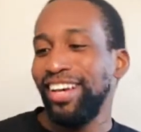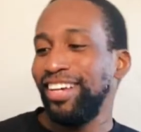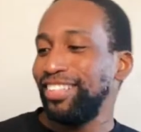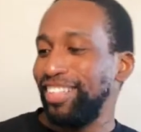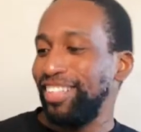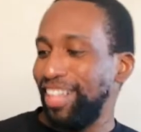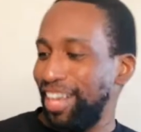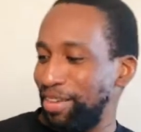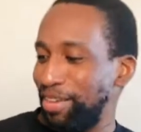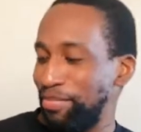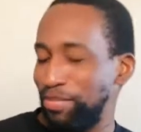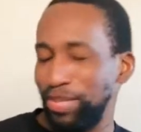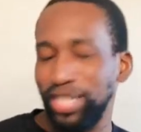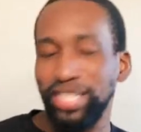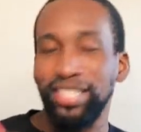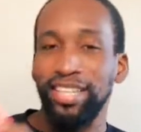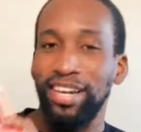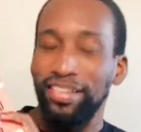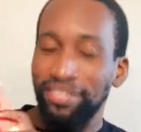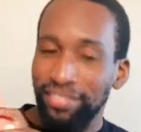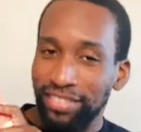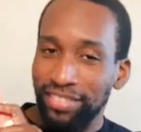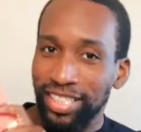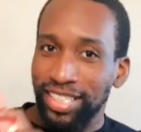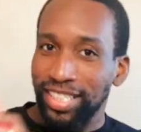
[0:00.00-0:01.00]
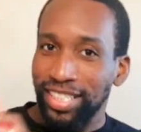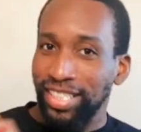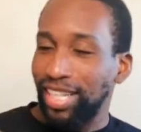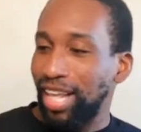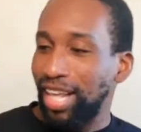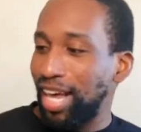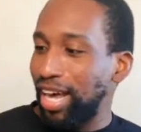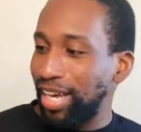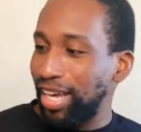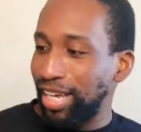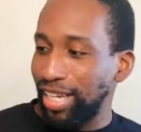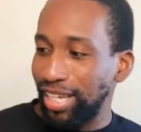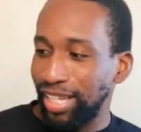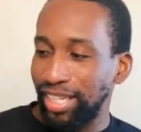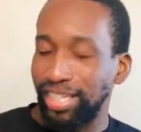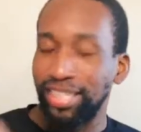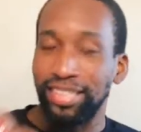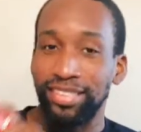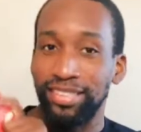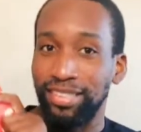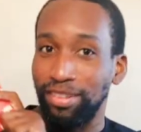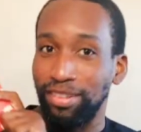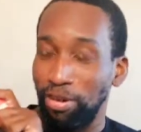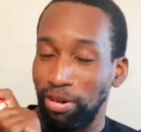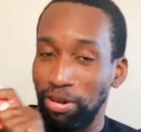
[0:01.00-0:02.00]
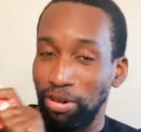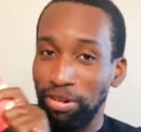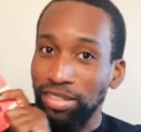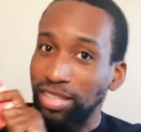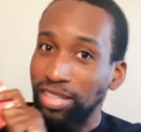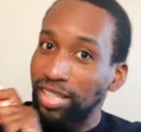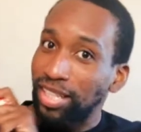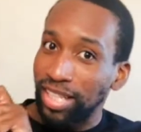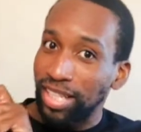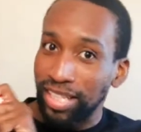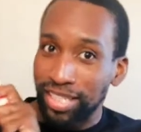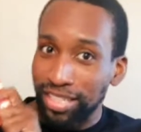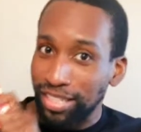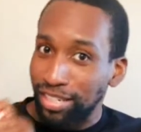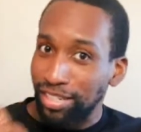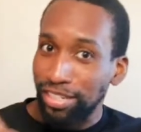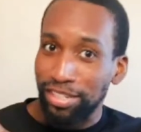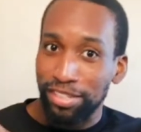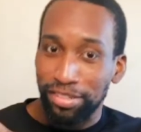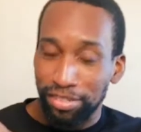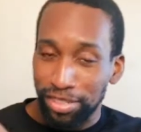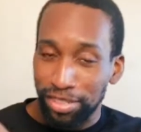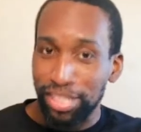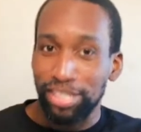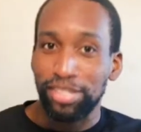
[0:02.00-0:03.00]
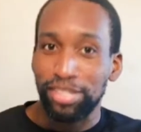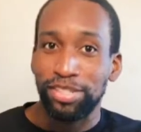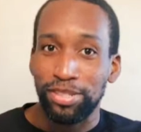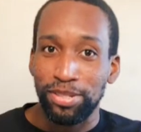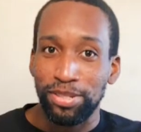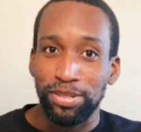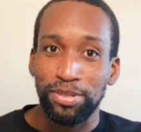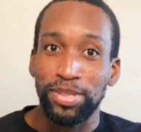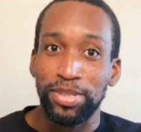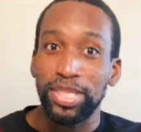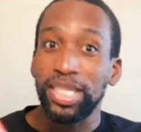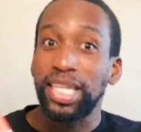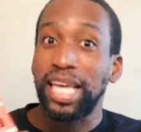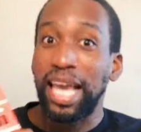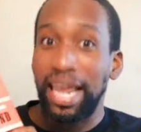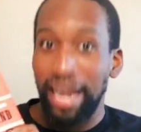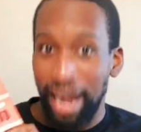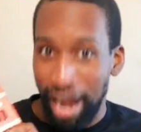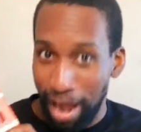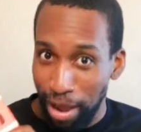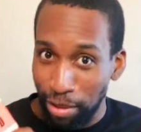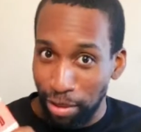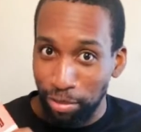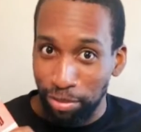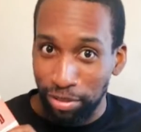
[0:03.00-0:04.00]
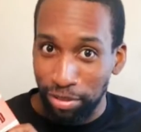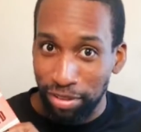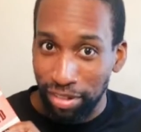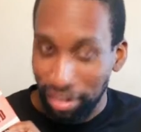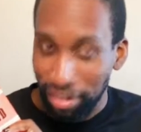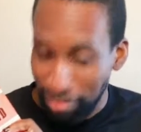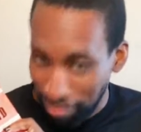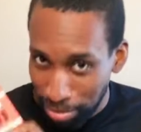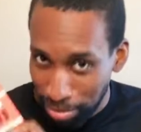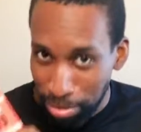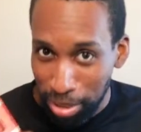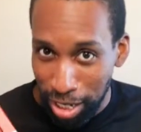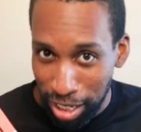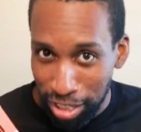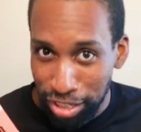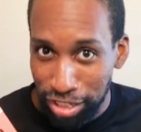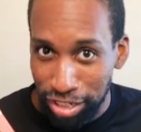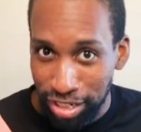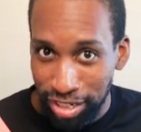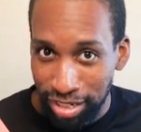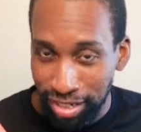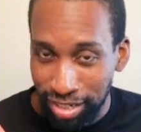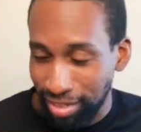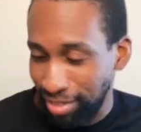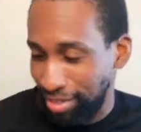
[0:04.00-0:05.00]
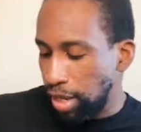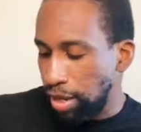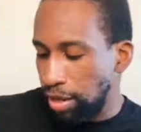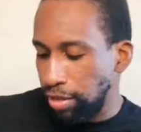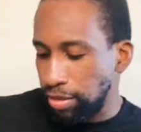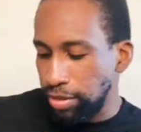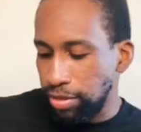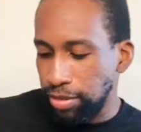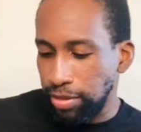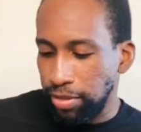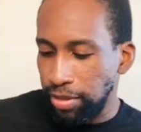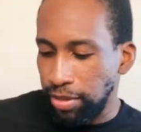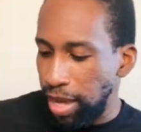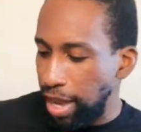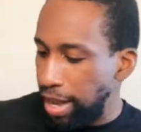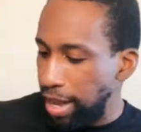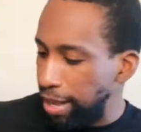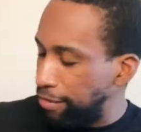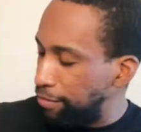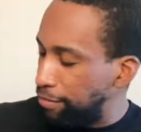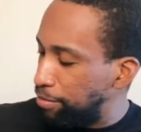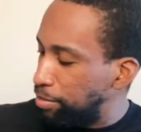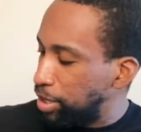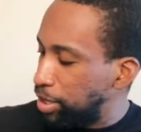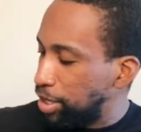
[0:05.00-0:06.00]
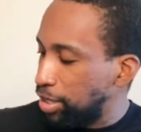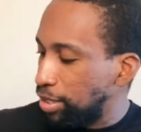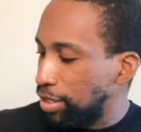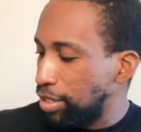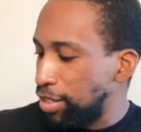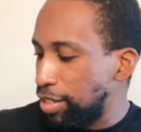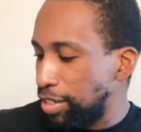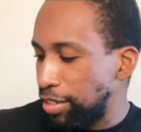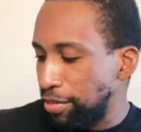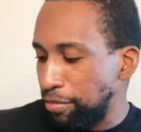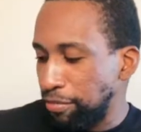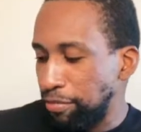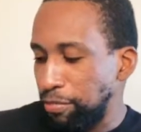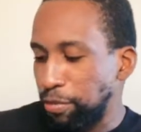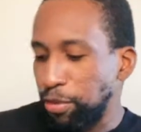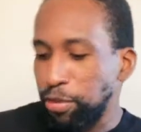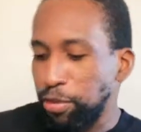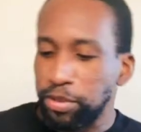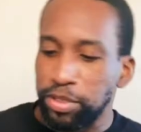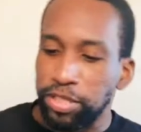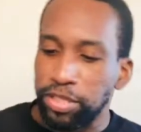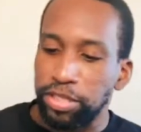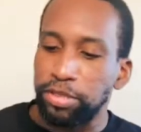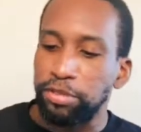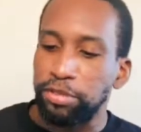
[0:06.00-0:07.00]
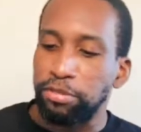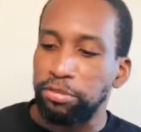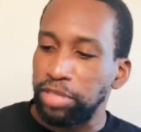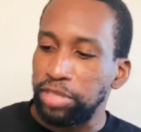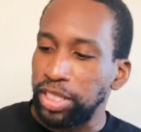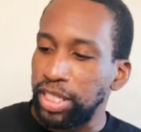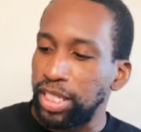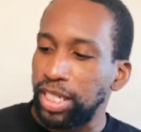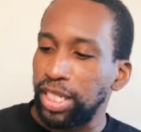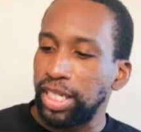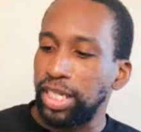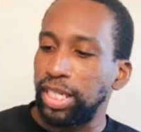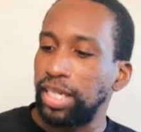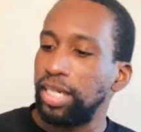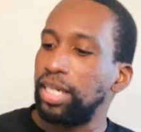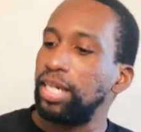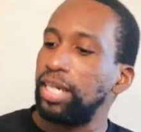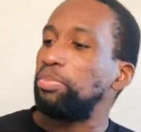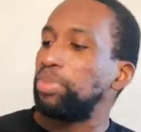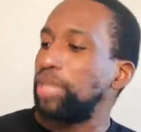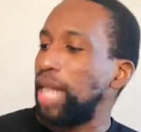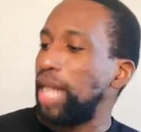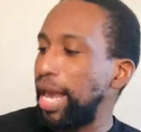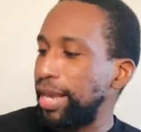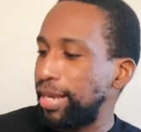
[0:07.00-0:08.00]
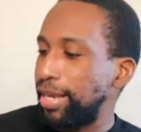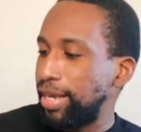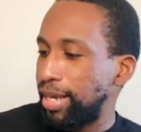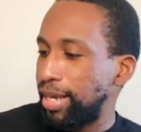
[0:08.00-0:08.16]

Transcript: Like but definitely like all the things that you're gonna need to do to get out of oppression. Also, I have been looking forward to reading Black